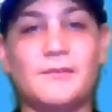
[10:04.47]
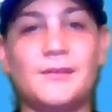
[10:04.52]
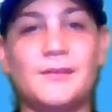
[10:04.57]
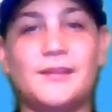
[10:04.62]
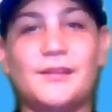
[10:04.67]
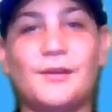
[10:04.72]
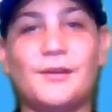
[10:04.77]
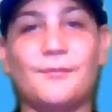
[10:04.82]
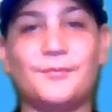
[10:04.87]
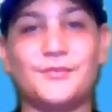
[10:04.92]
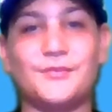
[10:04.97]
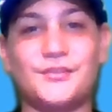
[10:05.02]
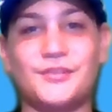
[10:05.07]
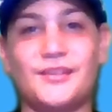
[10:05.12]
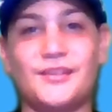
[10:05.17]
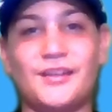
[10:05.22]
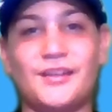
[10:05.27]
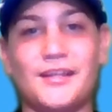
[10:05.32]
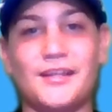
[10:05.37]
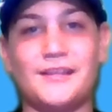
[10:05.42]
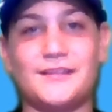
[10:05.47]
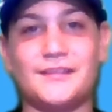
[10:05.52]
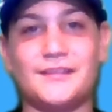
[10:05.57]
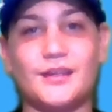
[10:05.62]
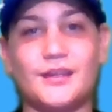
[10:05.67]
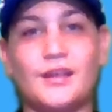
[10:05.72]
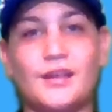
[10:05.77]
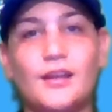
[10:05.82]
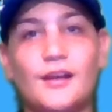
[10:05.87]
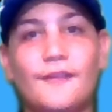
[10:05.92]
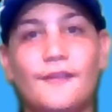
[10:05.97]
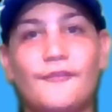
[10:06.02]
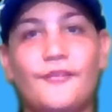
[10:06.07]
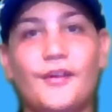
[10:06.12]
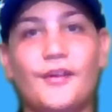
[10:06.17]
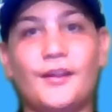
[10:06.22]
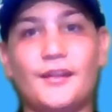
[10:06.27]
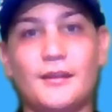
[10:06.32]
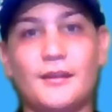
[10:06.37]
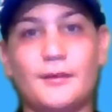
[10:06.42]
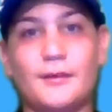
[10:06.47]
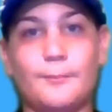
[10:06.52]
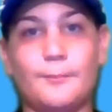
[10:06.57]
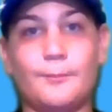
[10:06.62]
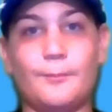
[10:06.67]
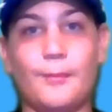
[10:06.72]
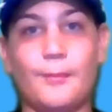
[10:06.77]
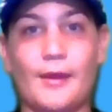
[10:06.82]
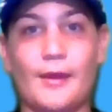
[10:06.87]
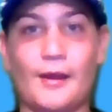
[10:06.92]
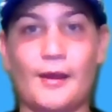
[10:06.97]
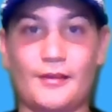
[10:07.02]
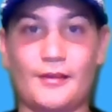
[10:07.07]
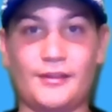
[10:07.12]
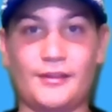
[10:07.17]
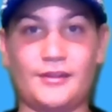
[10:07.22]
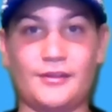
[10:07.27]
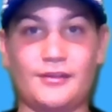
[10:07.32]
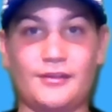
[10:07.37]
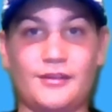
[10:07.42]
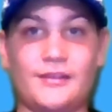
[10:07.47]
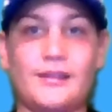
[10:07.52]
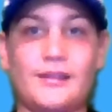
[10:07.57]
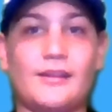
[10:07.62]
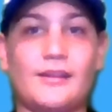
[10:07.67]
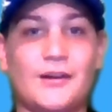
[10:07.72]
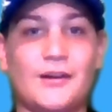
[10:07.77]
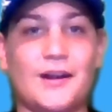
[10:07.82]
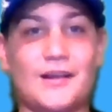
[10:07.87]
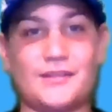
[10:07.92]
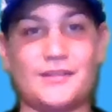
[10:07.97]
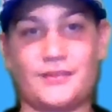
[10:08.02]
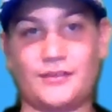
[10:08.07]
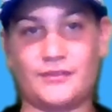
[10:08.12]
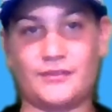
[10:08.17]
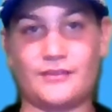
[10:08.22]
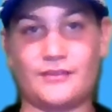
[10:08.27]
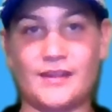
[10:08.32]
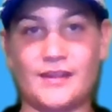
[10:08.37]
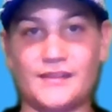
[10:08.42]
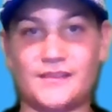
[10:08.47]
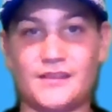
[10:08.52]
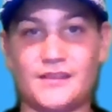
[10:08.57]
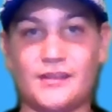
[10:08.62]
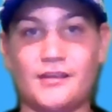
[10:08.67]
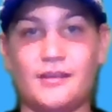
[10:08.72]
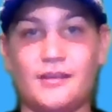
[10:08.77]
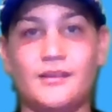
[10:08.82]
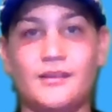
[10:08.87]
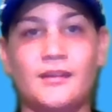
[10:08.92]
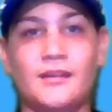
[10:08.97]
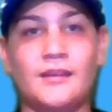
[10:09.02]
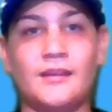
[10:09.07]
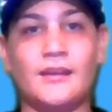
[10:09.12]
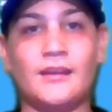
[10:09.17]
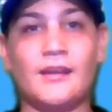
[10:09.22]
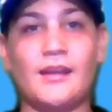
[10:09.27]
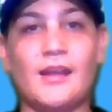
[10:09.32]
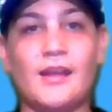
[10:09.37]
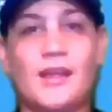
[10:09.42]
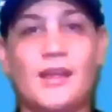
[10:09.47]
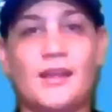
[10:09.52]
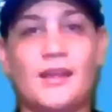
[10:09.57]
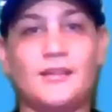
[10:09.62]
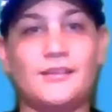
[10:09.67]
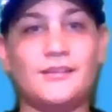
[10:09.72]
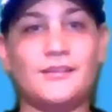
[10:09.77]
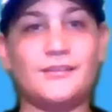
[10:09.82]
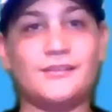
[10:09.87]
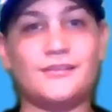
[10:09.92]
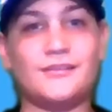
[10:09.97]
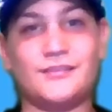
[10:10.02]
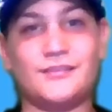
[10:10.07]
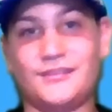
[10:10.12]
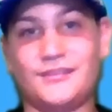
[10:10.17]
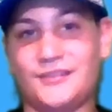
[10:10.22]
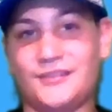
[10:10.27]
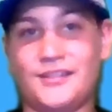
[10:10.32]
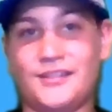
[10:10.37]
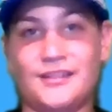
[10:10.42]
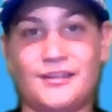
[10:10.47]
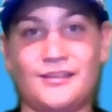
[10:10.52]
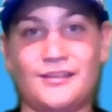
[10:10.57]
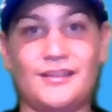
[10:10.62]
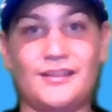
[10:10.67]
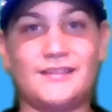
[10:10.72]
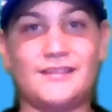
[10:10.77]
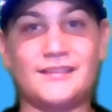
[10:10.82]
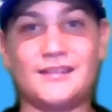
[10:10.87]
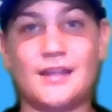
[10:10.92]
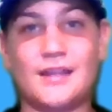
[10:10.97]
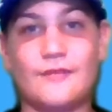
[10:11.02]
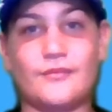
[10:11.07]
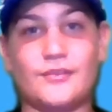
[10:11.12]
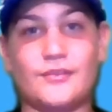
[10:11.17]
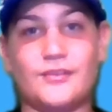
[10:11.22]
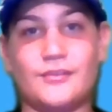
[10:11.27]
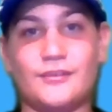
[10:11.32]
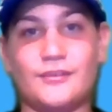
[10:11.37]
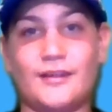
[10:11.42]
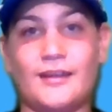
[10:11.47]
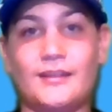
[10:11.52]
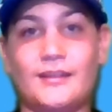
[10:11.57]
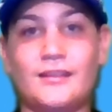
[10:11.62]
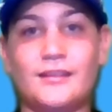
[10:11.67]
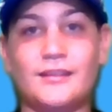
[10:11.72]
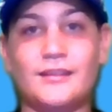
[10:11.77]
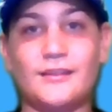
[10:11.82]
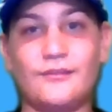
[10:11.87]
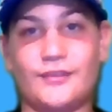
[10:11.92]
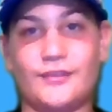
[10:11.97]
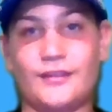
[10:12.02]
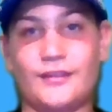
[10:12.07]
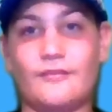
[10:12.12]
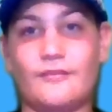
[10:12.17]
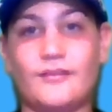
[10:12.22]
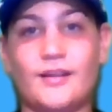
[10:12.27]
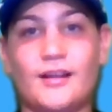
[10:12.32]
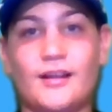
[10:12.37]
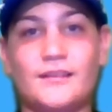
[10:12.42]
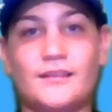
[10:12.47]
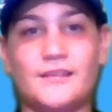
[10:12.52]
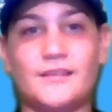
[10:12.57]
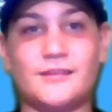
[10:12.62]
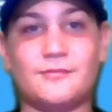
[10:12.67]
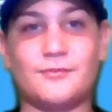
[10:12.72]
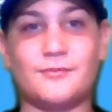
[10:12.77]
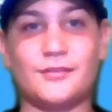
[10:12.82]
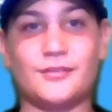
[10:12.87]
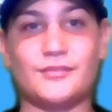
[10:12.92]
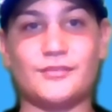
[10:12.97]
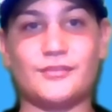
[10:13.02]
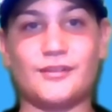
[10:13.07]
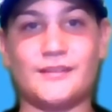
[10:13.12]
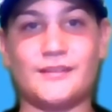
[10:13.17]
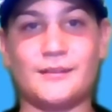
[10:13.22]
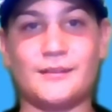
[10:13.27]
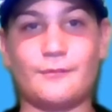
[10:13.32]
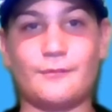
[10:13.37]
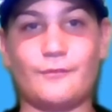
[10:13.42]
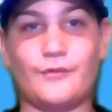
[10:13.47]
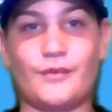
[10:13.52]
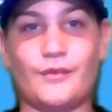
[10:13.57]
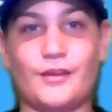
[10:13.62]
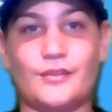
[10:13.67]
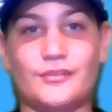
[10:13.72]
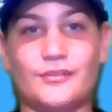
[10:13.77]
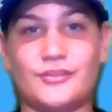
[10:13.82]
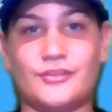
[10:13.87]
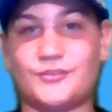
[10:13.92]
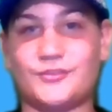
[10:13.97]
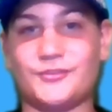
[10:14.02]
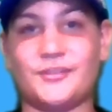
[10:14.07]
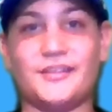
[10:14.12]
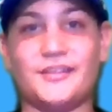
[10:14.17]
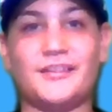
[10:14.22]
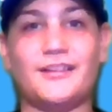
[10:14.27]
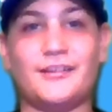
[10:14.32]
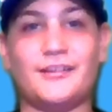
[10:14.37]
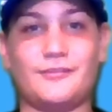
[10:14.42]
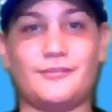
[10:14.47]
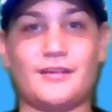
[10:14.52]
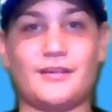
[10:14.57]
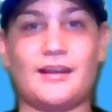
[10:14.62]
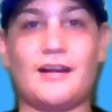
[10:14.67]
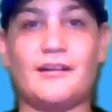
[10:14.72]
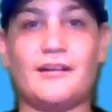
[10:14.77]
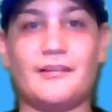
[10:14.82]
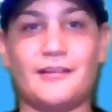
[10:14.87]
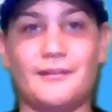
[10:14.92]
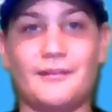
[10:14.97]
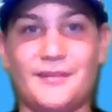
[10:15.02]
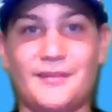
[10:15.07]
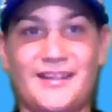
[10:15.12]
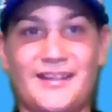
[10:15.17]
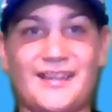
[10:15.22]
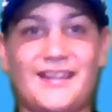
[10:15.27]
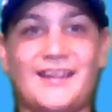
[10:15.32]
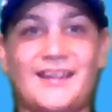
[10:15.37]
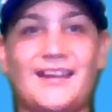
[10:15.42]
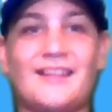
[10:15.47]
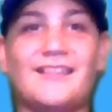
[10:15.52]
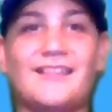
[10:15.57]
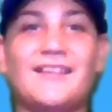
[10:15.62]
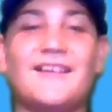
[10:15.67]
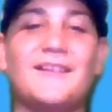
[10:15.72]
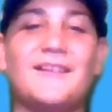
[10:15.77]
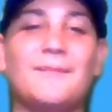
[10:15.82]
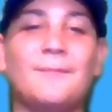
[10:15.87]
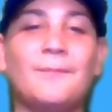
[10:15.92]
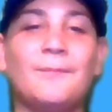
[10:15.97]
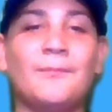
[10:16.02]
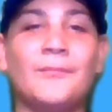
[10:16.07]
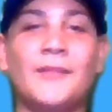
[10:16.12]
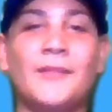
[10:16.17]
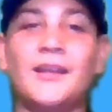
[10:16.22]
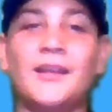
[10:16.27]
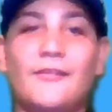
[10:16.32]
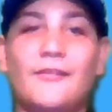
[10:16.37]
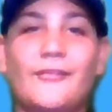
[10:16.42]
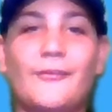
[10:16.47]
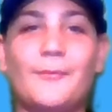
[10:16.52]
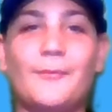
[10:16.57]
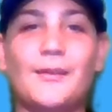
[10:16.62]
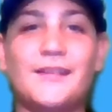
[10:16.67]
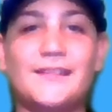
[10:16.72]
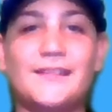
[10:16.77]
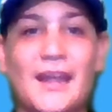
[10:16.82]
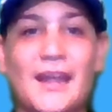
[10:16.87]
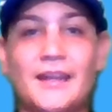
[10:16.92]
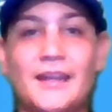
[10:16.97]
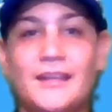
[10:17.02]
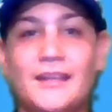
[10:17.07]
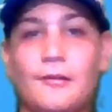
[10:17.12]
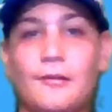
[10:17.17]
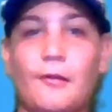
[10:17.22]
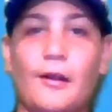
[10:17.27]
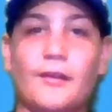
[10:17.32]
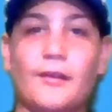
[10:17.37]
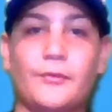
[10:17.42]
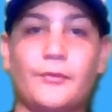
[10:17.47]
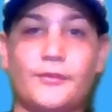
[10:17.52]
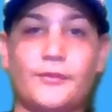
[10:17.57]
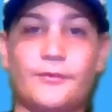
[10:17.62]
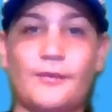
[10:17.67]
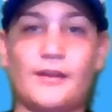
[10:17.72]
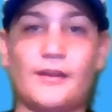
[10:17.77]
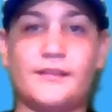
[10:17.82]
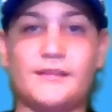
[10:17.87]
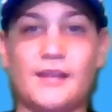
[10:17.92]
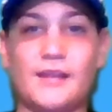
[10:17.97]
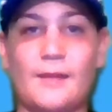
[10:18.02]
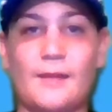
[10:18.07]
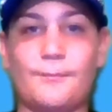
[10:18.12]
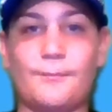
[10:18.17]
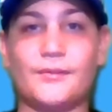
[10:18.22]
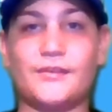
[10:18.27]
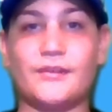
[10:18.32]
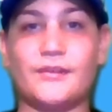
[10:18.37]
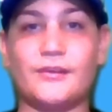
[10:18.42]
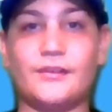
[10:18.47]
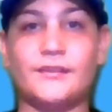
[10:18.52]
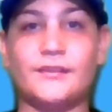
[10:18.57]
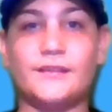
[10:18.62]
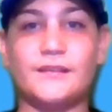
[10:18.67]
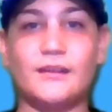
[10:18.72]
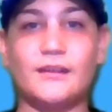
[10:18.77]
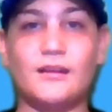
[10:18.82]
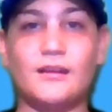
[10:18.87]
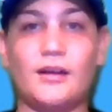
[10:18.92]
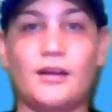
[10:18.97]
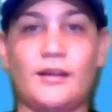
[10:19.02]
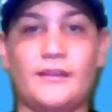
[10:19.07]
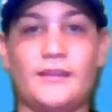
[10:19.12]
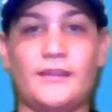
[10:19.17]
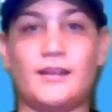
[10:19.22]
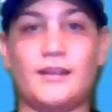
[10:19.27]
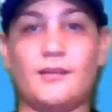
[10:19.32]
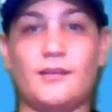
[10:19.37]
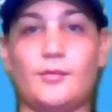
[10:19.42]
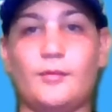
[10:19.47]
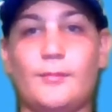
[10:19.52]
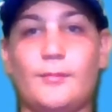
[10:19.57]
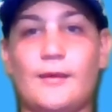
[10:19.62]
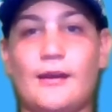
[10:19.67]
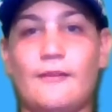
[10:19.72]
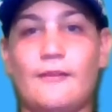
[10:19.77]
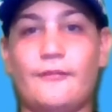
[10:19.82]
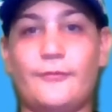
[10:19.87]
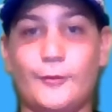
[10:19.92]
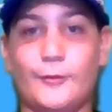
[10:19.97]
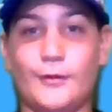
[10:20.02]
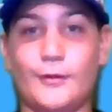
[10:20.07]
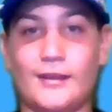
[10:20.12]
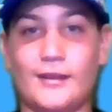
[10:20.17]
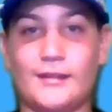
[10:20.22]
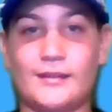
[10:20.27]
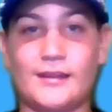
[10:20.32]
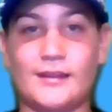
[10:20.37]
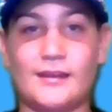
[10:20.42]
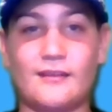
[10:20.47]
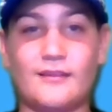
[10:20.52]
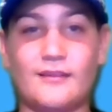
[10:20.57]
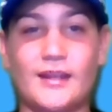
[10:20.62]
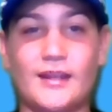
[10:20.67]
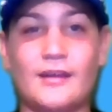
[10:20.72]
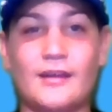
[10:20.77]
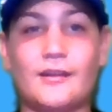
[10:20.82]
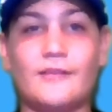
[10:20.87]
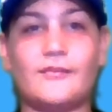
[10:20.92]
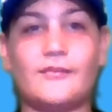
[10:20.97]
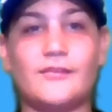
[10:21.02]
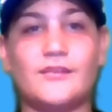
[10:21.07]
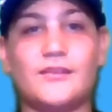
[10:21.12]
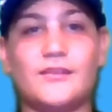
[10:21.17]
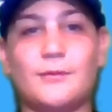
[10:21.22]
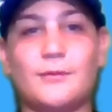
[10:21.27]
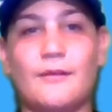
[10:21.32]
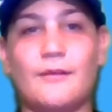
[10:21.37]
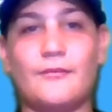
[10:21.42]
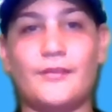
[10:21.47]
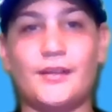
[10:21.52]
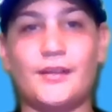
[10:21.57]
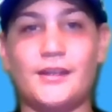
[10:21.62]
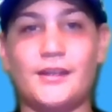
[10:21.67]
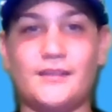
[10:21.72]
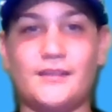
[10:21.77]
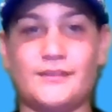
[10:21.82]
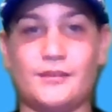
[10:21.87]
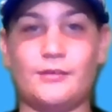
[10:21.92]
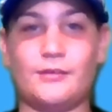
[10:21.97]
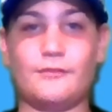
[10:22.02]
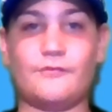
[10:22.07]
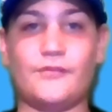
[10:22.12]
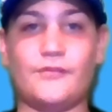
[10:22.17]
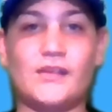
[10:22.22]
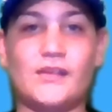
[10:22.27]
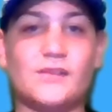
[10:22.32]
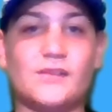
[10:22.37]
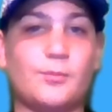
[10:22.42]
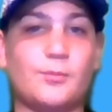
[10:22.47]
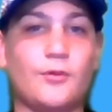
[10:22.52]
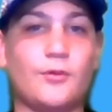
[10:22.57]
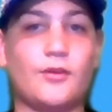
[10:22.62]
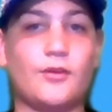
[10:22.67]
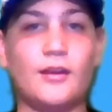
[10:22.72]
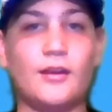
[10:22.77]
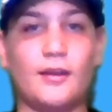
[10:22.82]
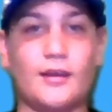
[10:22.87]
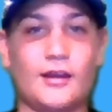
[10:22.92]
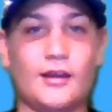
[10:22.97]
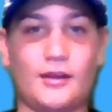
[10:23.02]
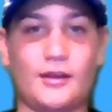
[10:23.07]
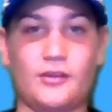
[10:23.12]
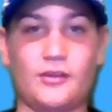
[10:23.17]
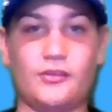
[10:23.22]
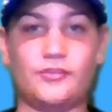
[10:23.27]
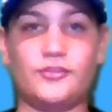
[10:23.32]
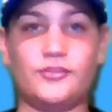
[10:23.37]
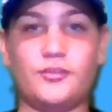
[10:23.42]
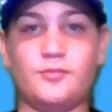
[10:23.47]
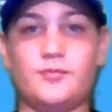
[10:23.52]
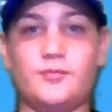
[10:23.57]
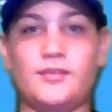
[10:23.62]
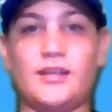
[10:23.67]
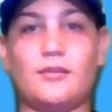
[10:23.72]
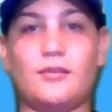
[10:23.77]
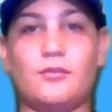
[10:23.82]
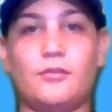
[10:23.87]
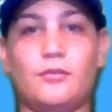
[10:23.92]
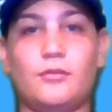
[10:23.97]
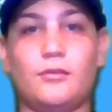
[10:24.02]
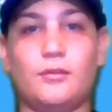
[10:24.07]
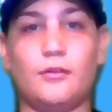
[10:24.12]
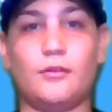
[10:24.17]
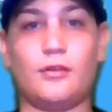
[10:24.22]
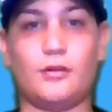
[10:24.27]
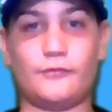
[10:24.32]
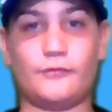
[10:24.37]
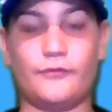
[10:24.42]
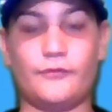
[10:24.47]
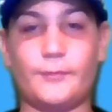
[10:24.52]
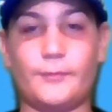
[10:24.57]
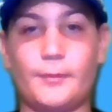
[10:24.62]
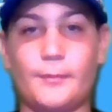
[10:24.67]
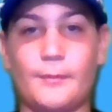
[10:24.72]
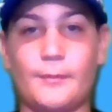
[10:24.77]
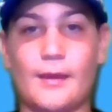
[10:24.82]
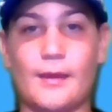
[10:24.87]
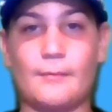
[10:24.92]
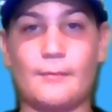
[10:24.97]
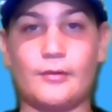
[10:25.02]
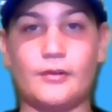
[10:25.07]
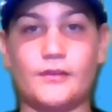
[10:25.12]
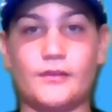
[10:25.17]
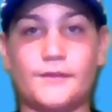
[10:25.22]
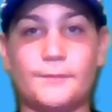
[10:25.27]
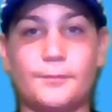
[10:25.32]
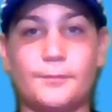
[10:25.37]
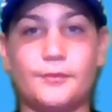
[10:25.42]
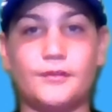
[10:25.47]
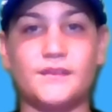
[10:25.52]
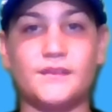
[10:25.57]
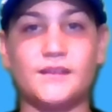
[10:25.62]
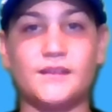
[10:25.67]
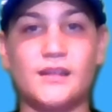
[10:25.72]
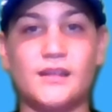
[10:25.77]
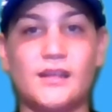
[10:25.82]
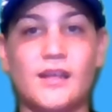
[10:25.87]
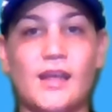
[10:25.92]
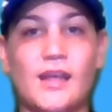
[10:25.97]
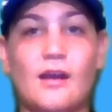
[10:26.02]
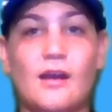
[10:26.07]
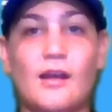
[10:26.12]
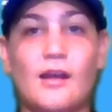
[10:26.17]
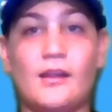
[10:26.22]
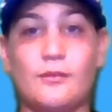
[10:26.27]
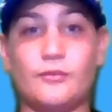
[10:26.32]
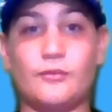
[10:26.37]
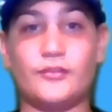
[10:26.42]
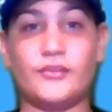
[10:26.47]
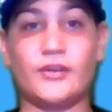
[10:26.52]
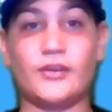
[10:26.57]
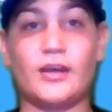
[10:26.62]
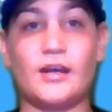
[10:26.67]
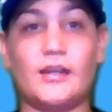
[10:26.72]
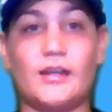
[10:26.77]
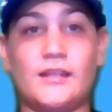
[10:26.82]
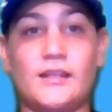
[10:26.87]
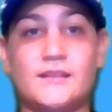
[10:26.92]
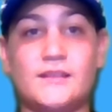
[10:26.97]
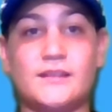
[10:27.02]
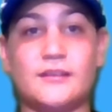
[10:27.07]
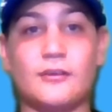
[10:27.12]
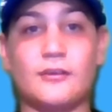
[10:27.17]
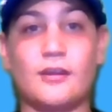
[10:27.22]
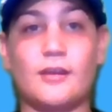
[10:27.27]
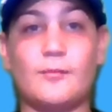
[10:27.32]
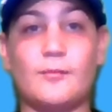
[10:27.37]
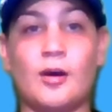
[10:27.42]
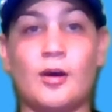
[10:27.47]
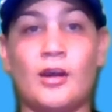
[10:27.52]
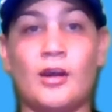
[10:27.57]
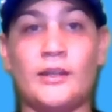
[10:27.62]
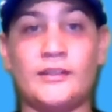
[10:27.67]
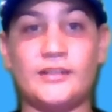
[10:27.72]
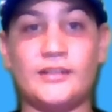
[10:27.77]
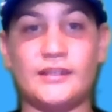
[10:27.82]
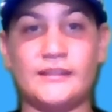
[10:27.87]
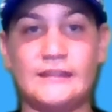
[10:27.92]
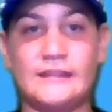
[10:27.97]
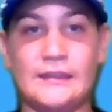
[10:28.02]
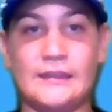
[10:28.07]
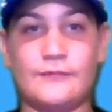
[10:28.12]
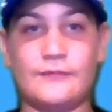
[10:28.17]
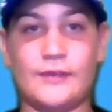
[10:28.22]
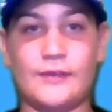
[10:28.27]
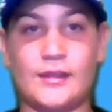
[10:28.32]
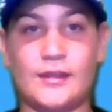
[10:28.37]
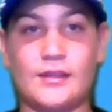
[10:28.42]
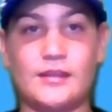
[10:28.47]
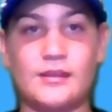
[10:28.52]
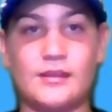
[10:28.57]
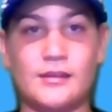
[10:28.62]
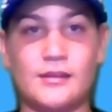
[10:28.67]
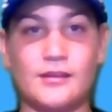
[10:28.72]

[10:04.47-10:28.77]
the opportunity to find out about, you know, another grassroots racer. And, you know, it's never too late. If you love cars and you want to try something fun, just join your local car club and get out there. If you missed any Grassroots Racer episodes, I think I'm on about 14 now, head over to our videos on Facebook, our YouTube channel on Flippin' Mad Motorsports, and also our Instagram, IGTV,